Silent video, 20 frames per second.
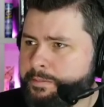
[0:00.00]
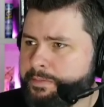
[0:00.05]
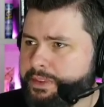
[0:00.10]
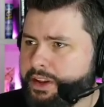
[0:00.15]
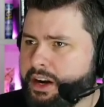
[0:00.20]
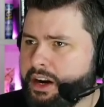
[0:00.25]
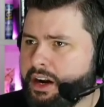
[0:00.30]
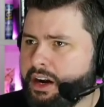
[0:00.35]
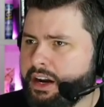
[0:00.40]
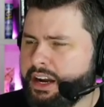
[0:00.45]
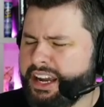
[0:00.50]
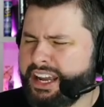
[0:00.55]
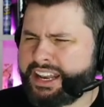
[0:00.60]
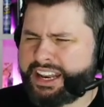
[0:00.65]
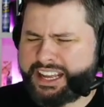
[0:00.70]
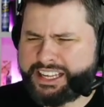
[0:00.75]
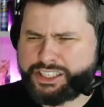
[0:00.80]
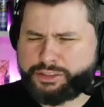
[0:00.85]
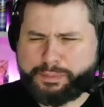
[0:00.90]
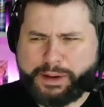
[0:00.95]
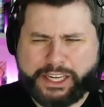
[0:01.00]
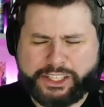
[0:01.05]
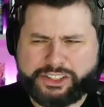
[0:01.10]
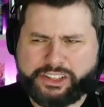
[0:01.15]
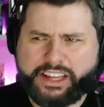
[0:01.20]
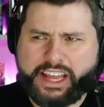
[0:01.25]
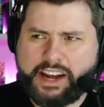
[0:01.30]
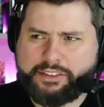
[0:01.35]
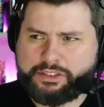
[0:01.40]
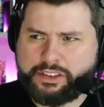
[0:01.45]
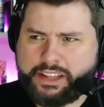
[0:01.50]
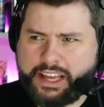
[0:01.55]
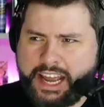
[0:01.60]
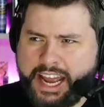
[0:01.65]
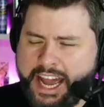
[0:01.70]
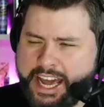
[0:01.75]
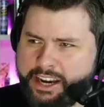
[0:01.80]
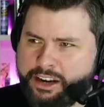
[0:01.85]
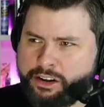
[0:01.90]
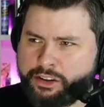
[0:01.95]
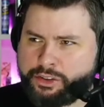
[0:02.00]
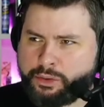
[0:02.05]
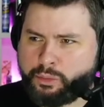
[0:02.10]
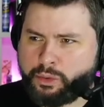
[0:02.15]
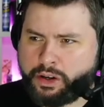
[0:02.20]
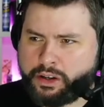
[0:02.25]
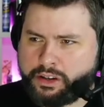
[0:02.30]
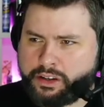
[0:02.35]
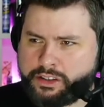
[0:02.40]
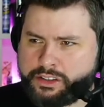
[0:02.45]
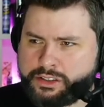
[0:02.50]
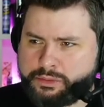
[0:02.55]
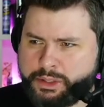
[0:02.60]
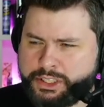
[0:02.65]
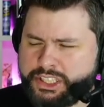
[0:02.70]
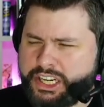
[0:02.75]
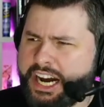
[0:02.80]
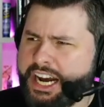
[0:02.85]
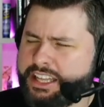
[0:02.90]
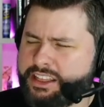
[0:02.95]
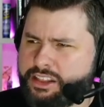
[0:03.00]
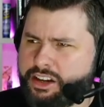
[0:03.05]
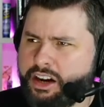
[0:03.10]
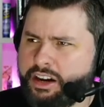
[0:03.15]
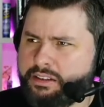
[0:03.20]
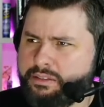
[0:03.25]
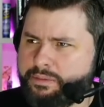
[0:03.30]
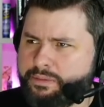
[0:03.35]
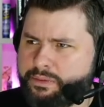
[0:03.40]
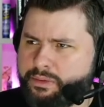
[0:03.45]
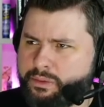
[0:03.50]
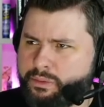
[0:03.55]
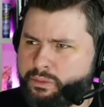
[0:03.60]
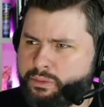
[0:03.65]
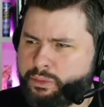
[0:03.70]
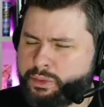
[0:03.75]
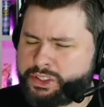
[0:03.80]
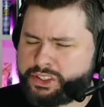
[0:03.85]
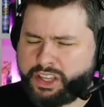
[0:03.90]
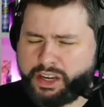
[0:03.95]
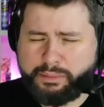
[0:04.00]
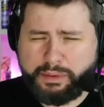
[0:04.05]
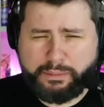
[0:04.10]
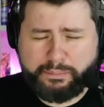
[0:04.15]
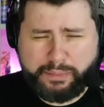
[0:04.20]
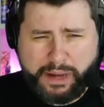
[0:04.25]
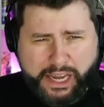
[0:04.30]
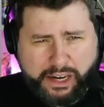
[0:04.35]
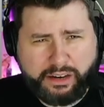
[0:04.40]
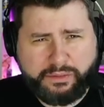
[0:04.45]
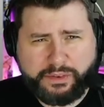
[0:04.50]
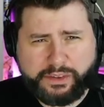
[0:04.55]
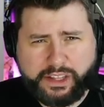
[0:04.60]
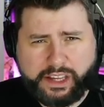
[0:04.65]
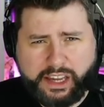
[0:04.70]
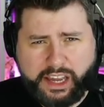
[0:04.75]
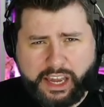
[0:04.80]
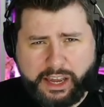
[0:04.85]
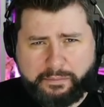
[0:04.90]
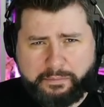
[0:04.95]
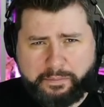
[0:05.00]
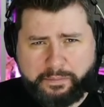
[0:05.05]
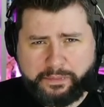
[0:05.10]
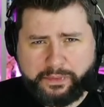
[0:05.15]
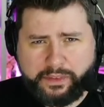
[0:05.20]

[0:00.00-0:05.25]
and especially after they added all the workers, which I thought was going to be better for the game.